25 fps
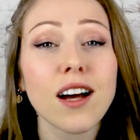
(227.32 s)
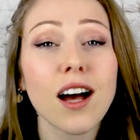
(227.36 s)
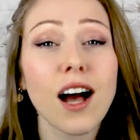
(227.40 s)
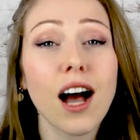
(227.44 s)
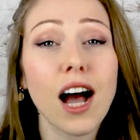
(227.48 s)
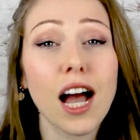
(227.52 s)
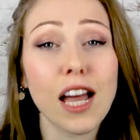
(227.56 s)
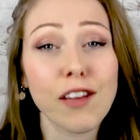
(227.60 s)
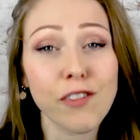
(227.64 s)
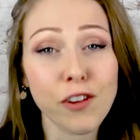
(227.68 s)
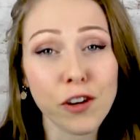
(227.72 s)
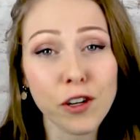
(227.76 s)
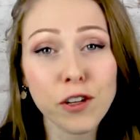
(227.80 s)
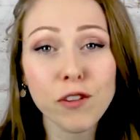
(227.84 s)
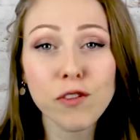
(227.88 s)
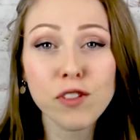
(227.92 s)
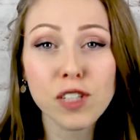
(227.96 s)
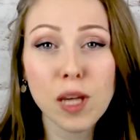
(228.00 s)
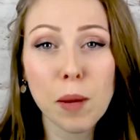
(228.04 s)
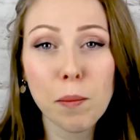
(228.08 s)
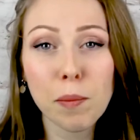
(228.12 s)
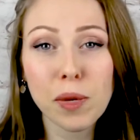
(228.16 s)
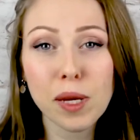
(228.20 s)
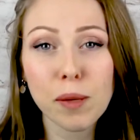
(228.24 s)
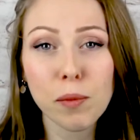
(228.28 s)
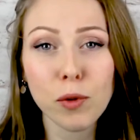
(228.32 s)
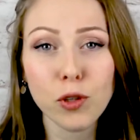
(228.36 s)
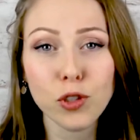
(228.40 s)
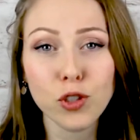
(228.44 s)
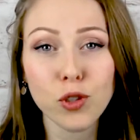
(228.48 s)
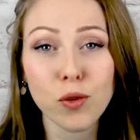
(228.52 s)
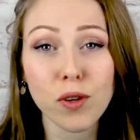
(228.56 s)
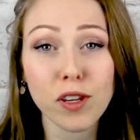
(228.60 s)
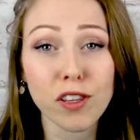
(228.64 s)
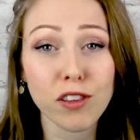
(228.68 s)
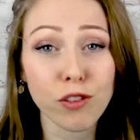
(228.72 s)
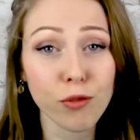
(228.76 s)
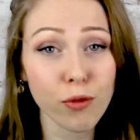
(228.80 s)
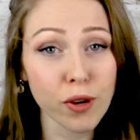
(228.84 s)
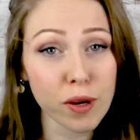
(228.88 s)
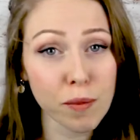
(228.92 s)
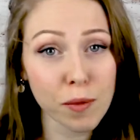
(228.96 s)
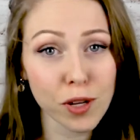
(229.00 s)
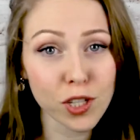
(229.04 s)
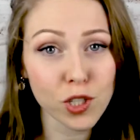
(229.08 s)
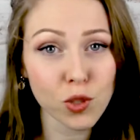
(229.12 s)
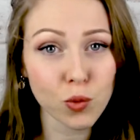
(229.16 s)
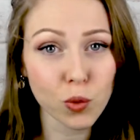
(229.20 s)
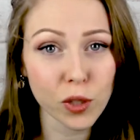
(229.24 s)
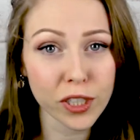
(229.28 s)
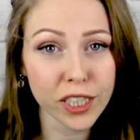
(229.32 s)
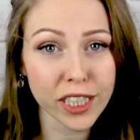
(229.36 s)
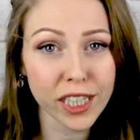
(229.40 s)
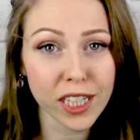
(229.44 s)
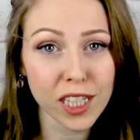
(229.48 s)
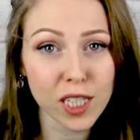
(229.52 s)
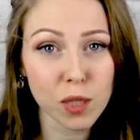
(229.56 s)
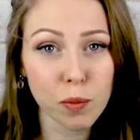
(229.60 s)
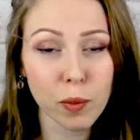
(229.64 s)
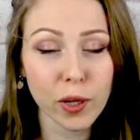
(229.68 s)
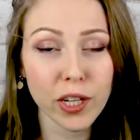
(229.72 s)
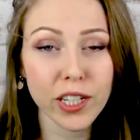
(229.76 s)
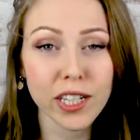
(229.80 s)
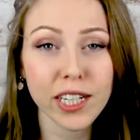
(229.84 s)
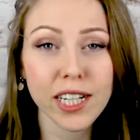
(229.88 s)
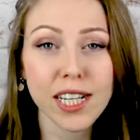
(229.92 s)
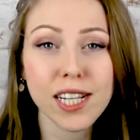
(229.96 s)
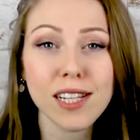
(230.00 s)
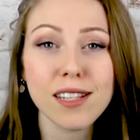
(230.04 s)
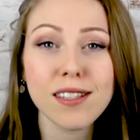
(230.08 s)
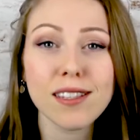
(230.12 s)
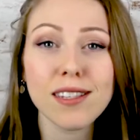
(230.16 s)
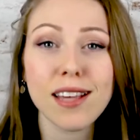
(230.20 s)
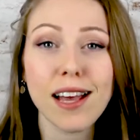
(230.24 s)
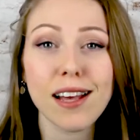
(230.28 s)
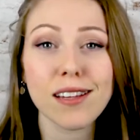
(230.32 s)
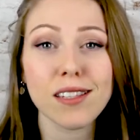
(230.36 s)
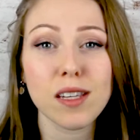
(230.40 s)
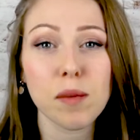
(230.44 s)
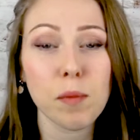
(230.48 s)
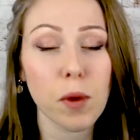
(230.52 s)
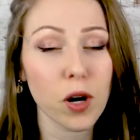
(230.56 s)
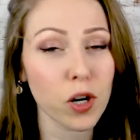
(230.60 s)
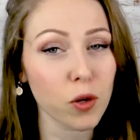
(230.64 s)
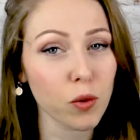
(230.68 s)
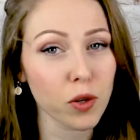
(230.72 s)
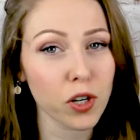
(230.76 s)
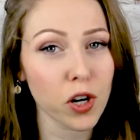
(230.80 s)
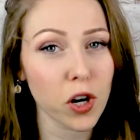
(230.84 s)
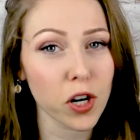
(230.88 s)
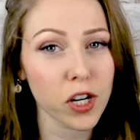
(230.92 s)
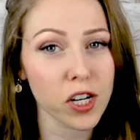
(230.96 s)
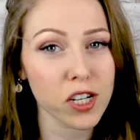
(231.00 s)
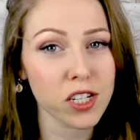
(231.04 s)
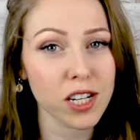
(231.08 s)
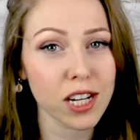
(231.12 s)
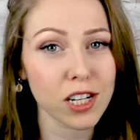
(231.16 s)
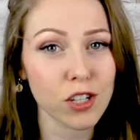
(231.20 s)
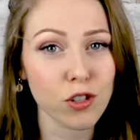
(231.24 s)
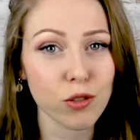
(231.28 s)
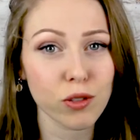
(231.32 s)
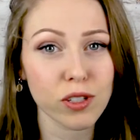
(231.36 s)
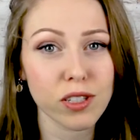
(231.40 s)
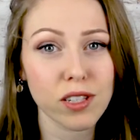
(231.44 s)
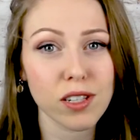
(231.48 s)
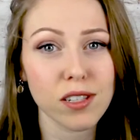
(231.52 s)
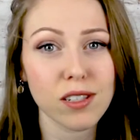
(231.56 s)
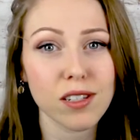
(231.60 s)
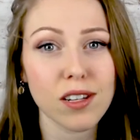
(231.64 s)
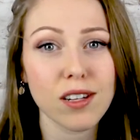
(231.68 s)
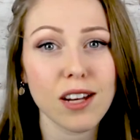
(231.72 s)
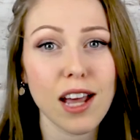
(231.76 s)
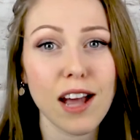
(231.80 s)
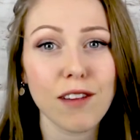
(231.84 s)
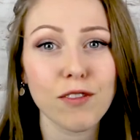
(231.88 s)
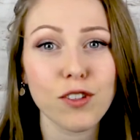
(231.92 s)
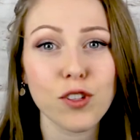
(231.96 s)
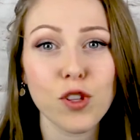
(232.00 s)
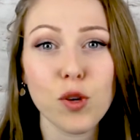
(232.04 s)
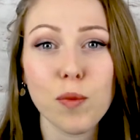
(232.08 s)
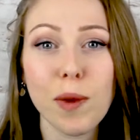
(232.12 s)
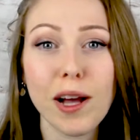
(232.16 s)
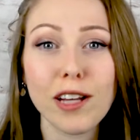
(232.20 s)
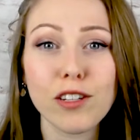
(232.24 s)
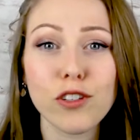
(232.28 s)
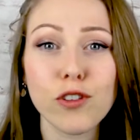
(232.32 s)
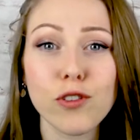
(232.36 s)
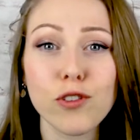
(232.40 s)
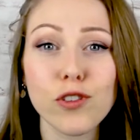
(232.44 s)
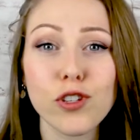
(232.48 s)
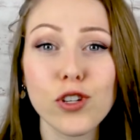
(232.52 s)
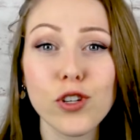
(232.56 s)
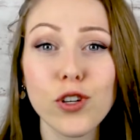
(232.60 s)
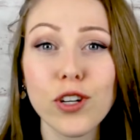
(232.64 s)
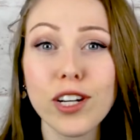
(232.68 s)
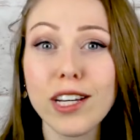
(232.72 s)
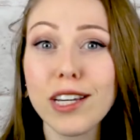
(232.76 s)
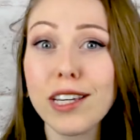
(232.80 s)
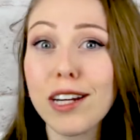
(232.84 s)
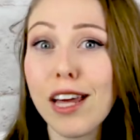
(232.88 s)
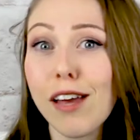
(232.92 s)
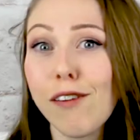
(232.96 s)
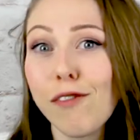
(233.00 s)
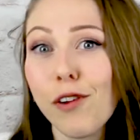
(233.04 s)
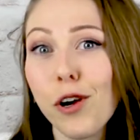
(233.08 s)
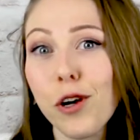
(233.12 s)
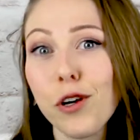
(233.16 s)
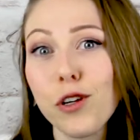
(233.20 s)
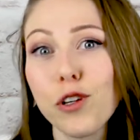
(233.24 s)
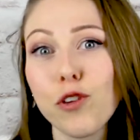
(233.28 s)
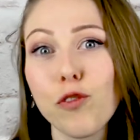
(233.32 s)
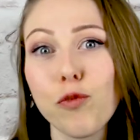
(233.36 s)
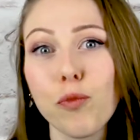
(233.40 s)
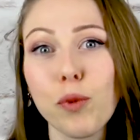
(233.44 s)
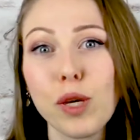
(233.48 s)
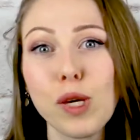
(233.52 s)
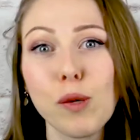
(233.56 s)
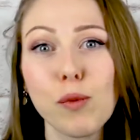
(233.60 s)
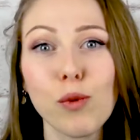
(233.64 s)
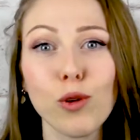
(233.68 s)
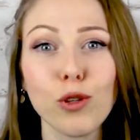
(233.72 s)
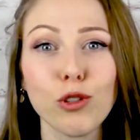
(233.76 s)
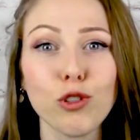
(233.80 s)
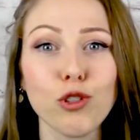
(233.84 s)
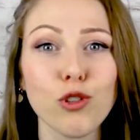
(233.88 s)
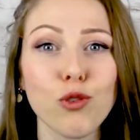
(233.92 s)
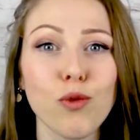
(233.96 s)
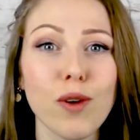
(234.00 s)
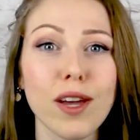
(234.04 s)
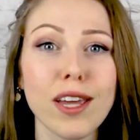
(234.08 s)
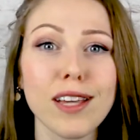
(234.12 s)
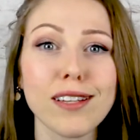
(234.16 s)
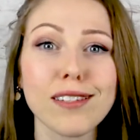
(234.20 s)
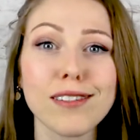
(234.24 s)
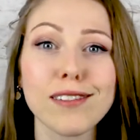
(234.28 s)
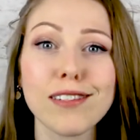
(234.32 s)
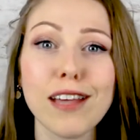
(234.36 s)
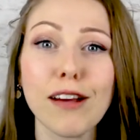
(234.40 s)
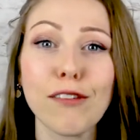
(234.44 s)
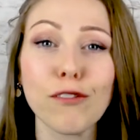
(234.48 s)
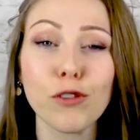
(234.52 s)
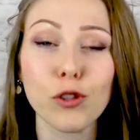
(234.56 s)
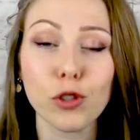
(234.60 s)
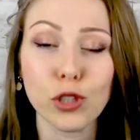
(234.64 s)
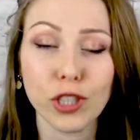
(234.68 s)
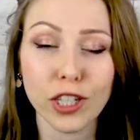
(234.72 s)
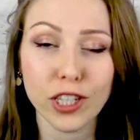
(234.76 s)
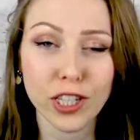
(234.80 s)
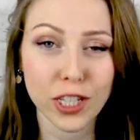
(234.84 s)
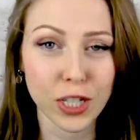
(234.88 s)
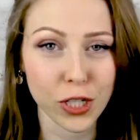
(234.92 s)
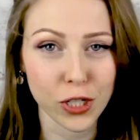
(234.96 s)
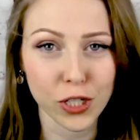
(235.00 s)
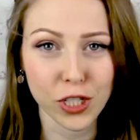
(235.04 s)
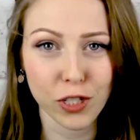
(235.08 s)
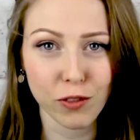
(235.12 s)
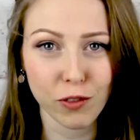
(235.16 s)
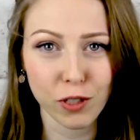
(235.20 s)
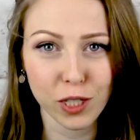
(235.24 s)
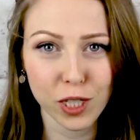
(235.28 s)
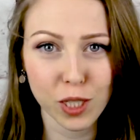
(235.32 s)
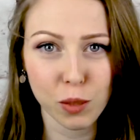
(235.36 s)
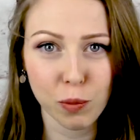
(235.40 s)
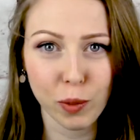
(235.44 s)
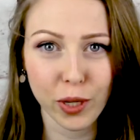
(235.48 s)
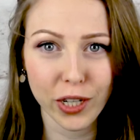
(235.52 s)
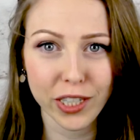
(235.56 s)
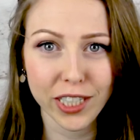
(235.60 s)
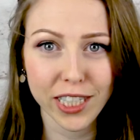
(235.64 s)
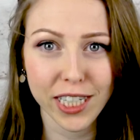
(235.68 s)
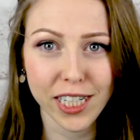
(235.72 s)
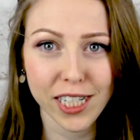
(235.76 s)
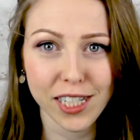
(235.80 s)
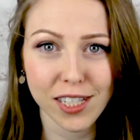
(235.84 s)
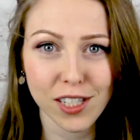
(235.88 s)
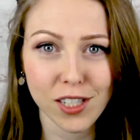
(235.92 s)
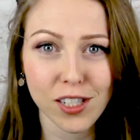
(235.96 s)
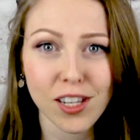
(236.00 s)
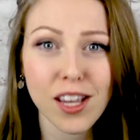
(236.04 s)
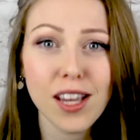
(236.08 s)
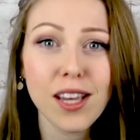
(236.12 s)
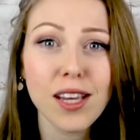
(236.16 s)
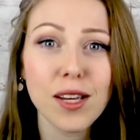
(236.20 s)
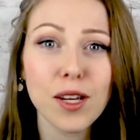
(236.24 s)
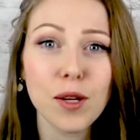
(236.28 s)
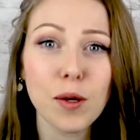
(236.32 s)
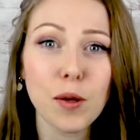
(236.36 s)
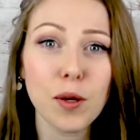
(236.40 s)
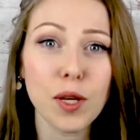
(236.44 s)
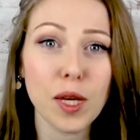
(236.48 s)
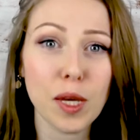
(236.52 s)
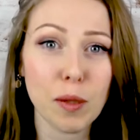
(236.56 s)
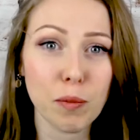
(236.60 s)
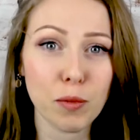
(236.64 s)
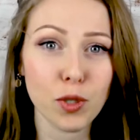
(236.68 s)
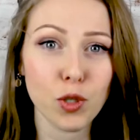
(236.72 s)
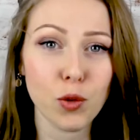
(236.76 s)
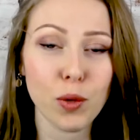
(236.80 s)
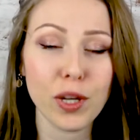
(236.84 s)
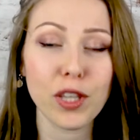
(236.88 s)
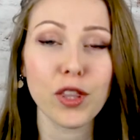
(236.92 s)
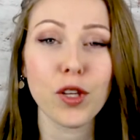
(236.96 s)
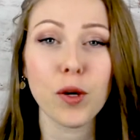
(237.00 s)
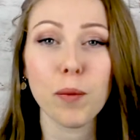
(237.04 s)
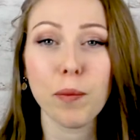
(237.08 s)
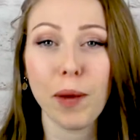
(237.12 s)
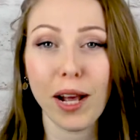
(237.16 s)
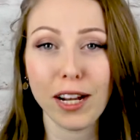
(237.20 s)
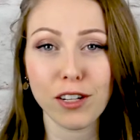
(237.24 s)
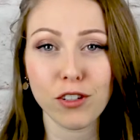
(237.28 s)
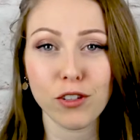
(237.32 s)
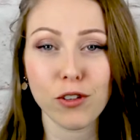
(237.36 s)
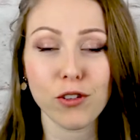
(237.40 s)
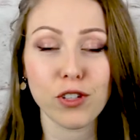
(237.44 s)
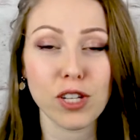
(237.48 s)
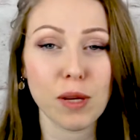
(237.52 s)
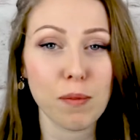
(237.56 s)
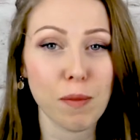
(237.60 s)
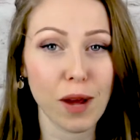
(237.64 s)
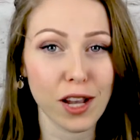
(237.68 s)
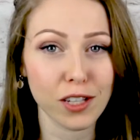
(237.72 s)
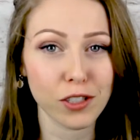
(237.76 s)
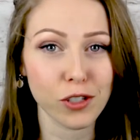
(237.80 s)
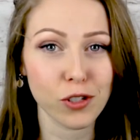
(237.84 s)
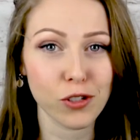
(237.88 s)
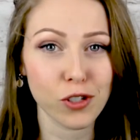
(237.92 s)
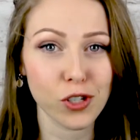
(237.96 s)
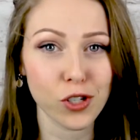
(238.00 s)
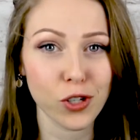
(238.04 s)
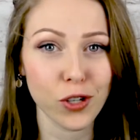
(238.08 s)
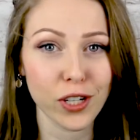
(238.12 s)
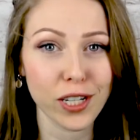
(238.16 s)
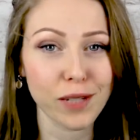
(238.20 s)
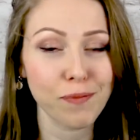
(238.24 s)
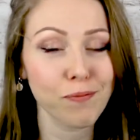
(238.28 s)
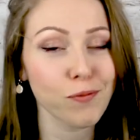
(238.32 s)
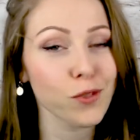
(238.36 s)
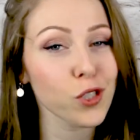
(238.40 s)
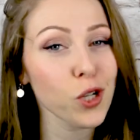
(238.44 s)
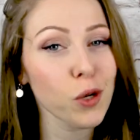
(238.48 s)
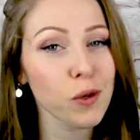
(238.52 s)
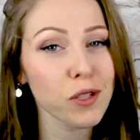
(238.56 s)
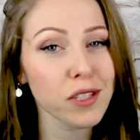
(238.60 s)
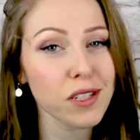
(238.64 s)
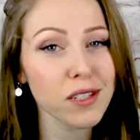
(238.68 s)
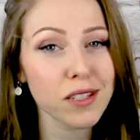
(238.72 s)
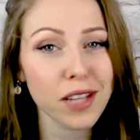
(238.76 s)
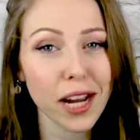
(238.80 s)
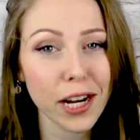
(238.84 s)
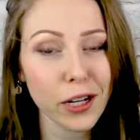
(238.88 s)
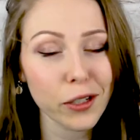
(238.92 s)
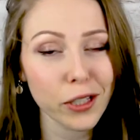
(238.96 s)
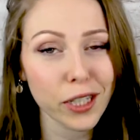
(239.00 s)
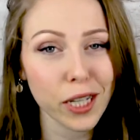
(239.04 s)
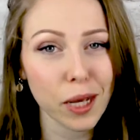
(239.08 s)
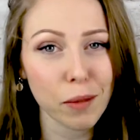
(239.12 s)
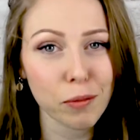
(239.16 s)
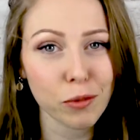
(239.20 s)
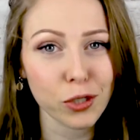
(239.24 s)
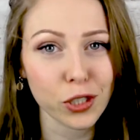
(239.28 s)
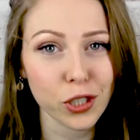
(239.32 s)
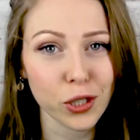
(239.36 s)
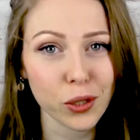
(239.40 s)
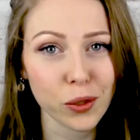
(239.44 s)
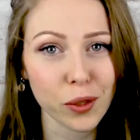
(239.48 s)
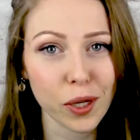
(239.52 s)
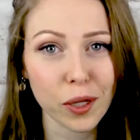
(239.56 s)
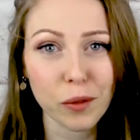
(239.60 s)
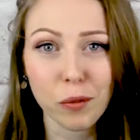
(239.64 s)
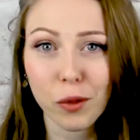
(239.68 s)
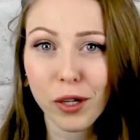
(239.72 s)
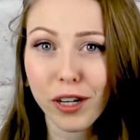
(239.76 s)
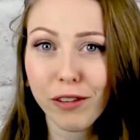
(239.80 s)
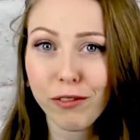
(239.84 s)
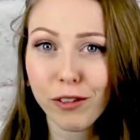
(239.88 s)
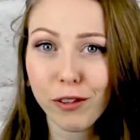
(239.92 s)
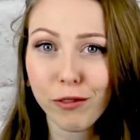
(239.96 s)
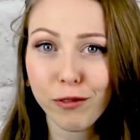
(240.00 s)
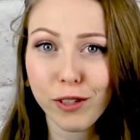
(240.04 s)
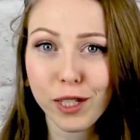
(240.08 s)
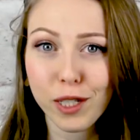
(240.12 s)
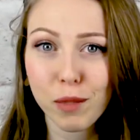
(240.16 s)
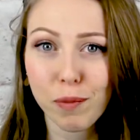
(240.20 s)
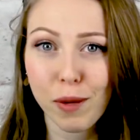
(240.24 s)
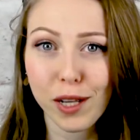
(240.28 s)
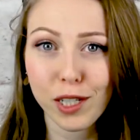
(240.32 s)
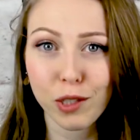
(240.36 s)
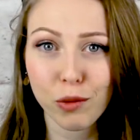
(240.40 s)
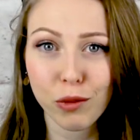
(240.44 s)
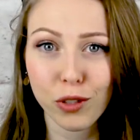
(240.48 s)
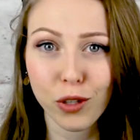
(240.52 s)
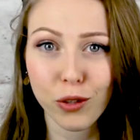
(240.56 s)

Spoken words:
I've heard of some people doing 3 months work experience as a Part 1 architectural assistant after their bachelor's degree, and I've heard of people doing several years of experience in between their bachelor's and master's degree. So it's entirely up to you and whatever fits best with